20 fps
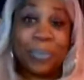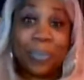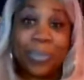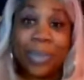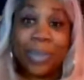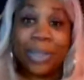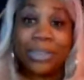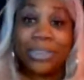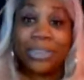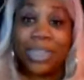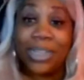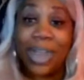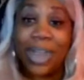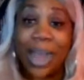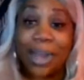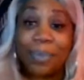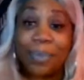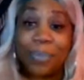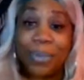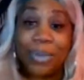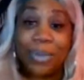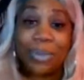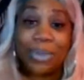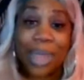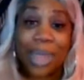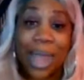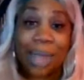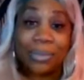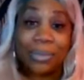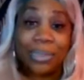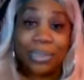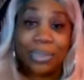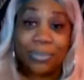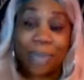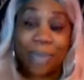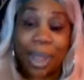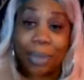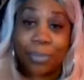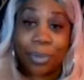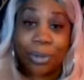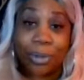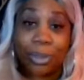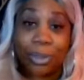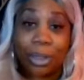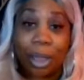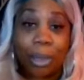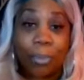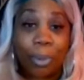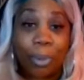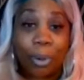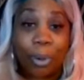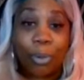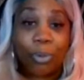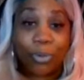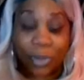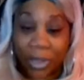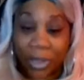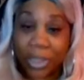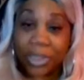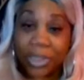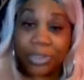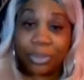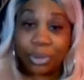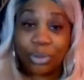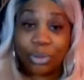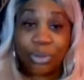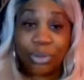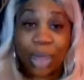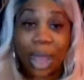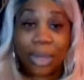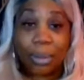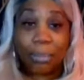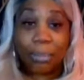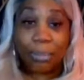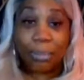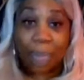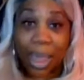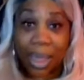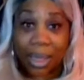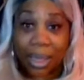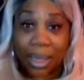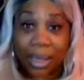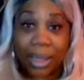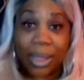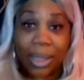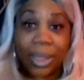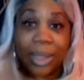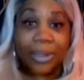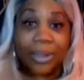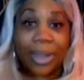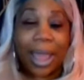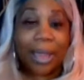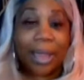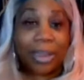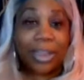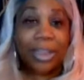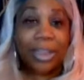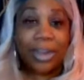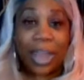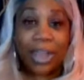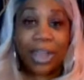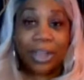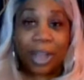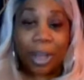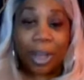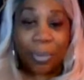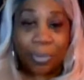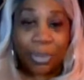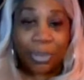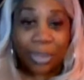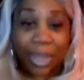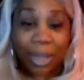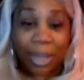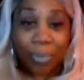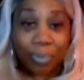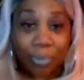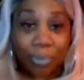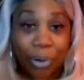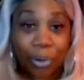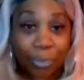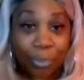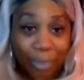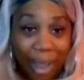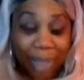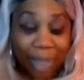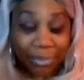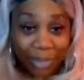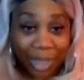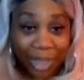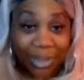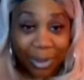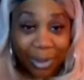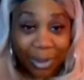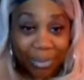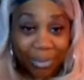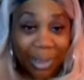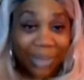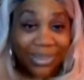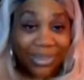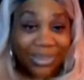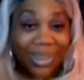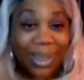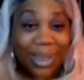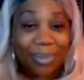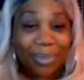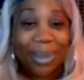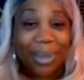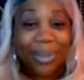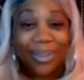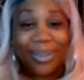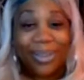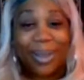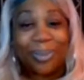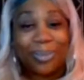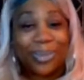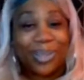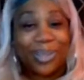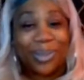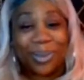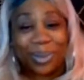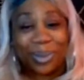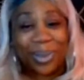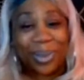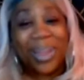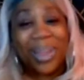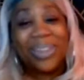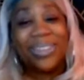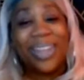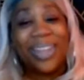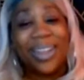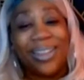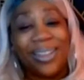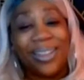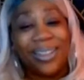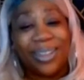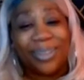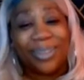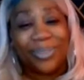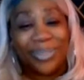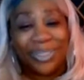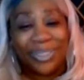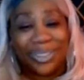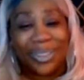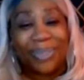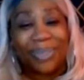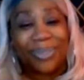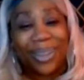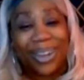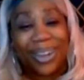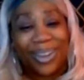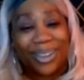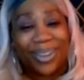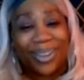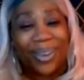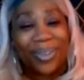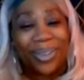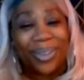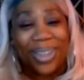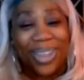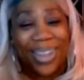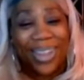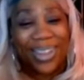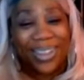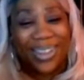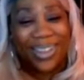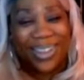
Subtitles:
And then that'll be the time somebody want to come over. You trying to make it, and now here they come with they broke mouth. They done messed their money up too. They looking for somewhere to go eat.